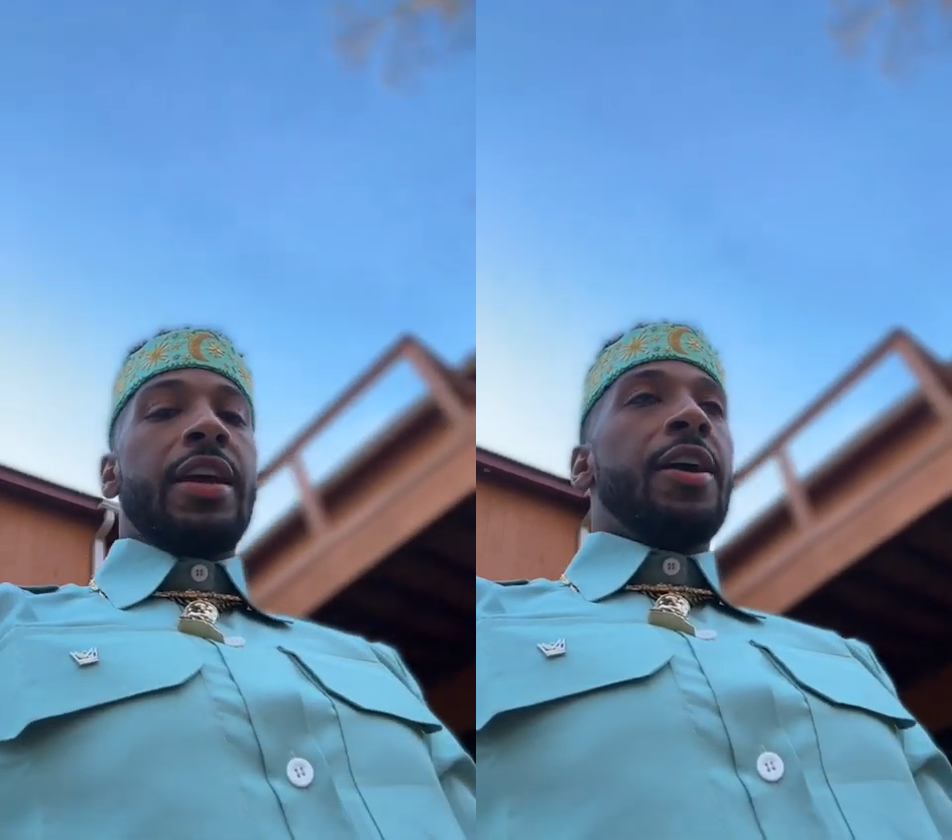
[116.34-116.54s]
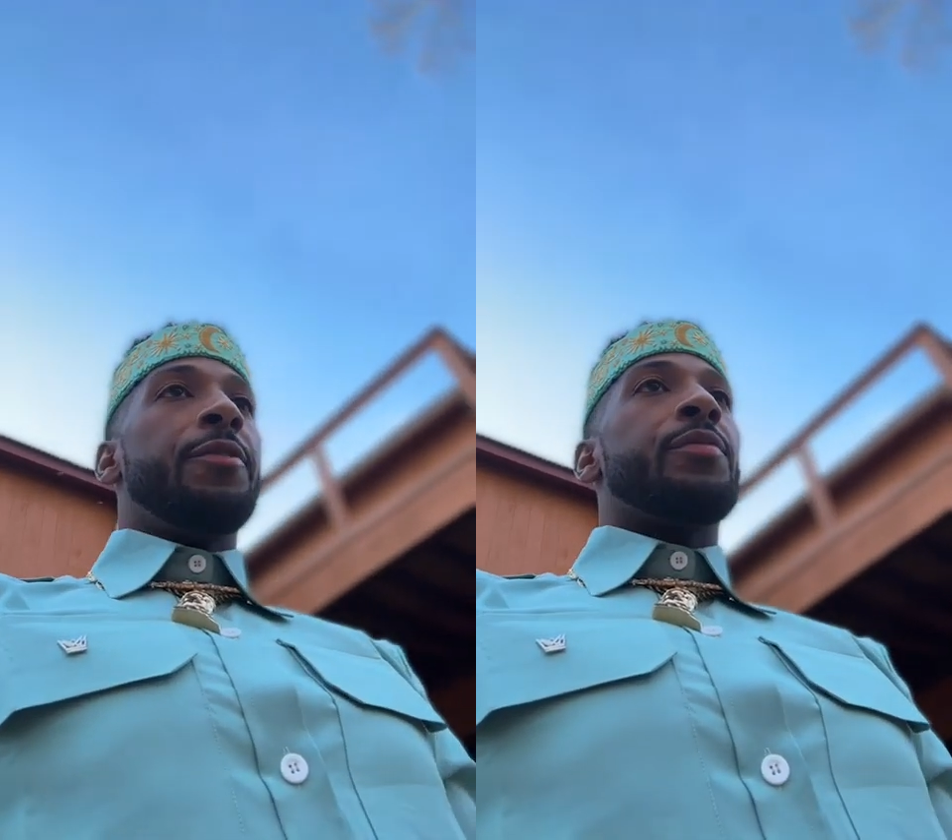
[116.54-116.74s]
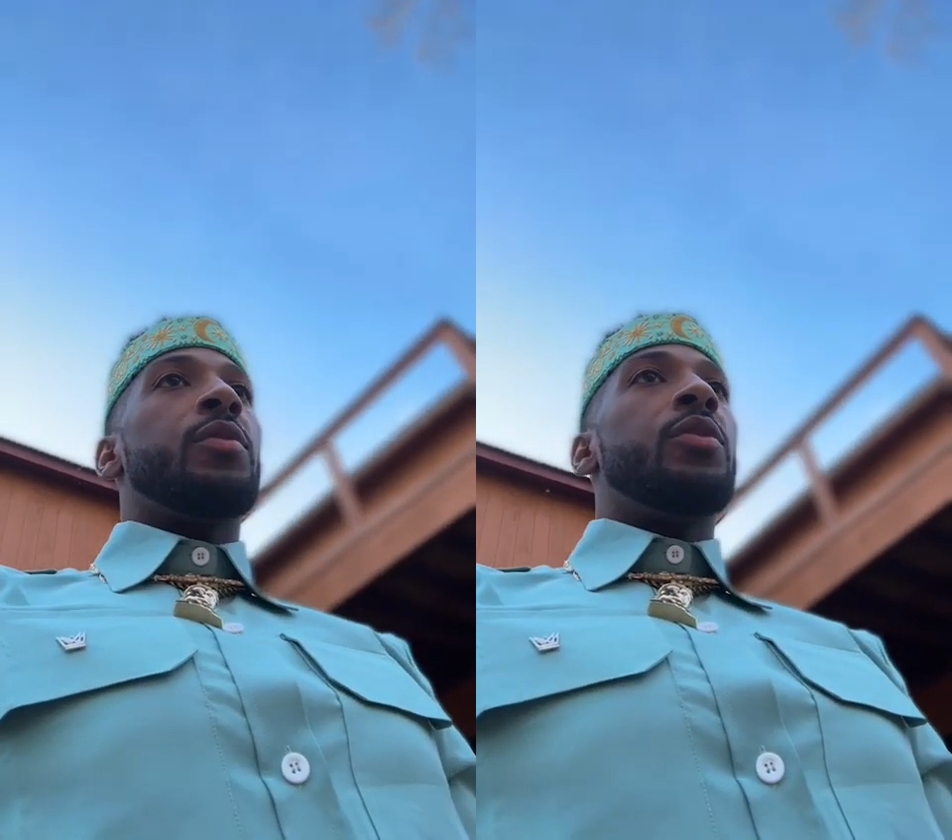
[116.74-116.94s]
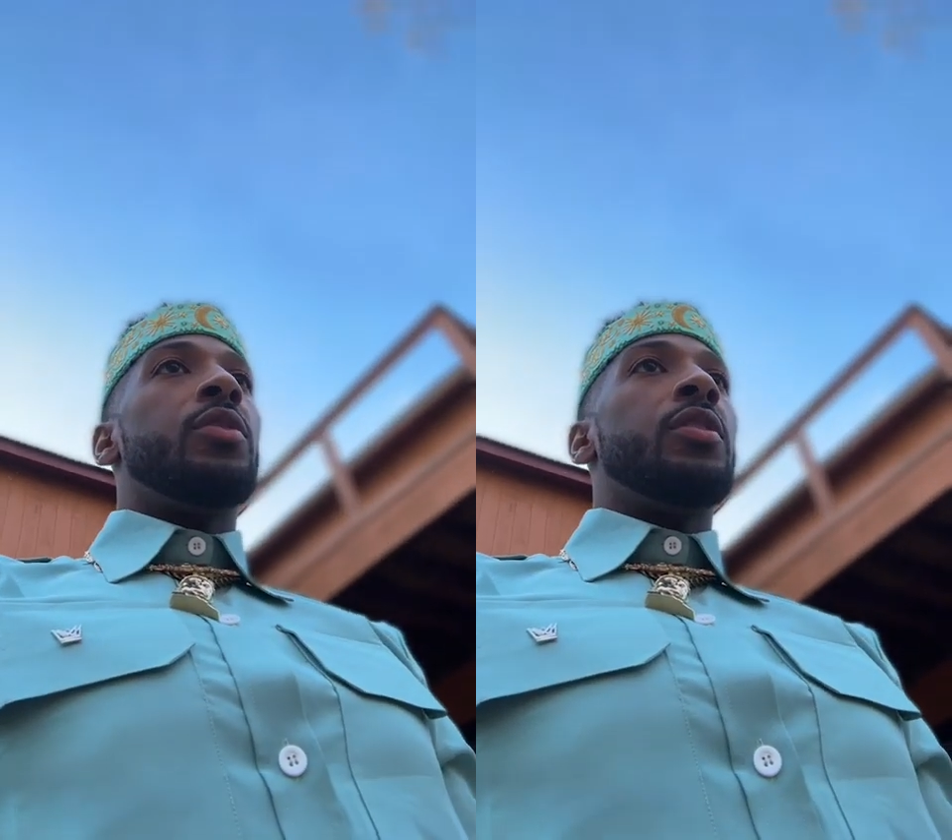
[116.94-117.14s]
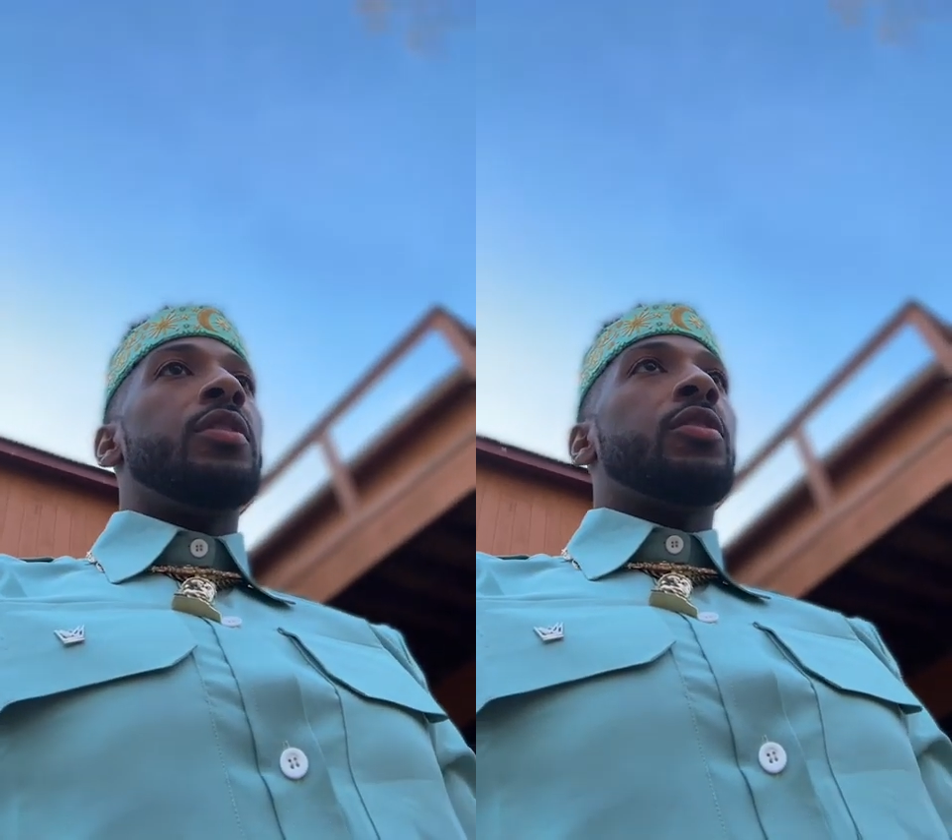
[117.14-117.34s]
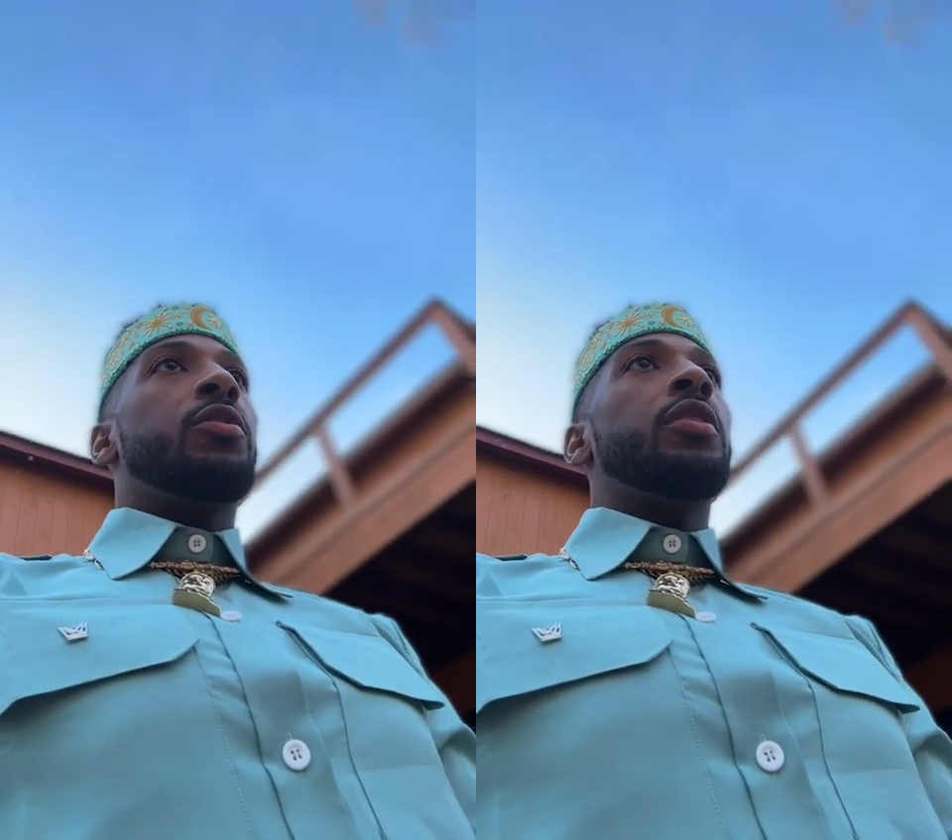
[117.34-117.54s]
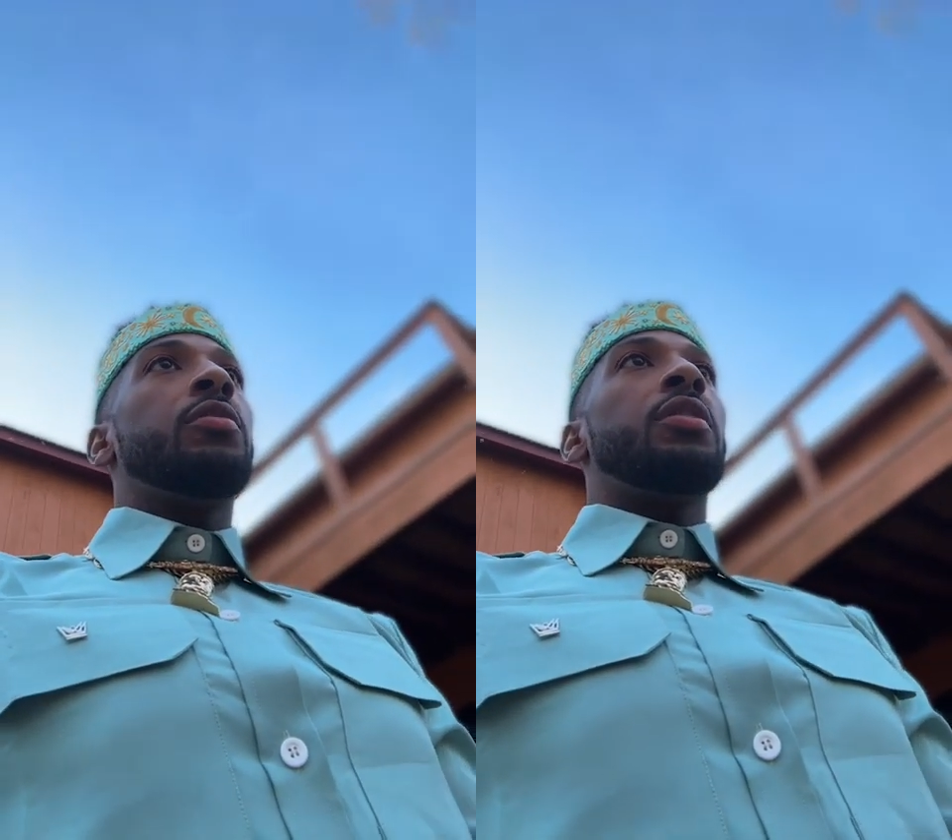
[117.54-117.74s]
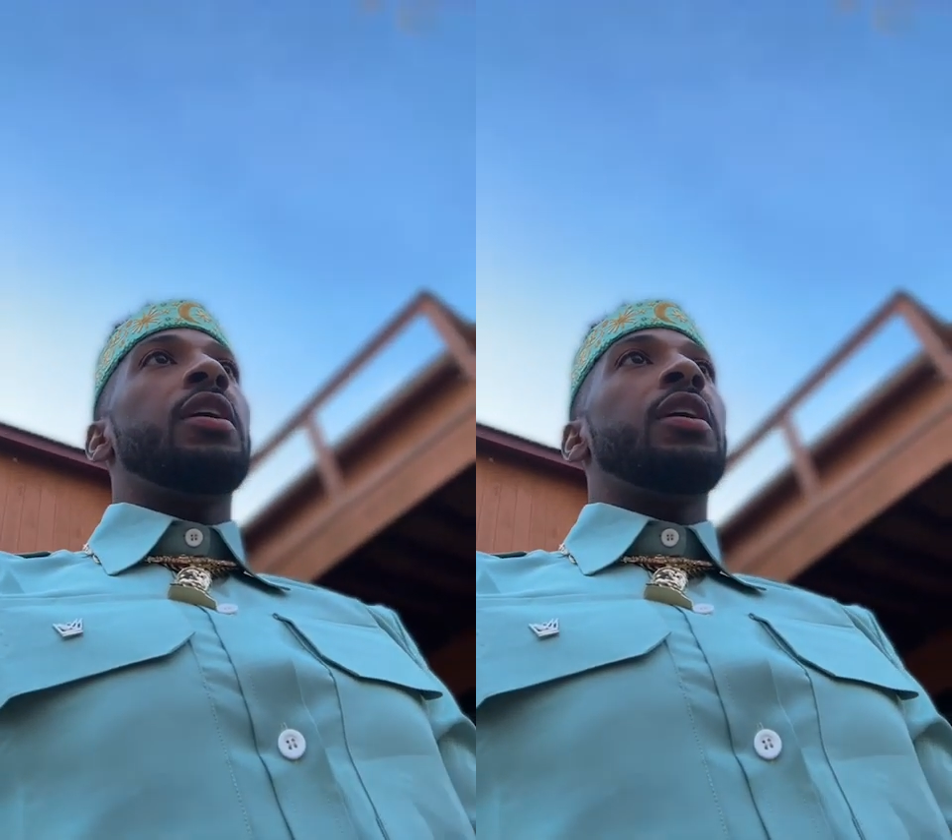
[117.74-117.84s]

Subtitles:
Now, critical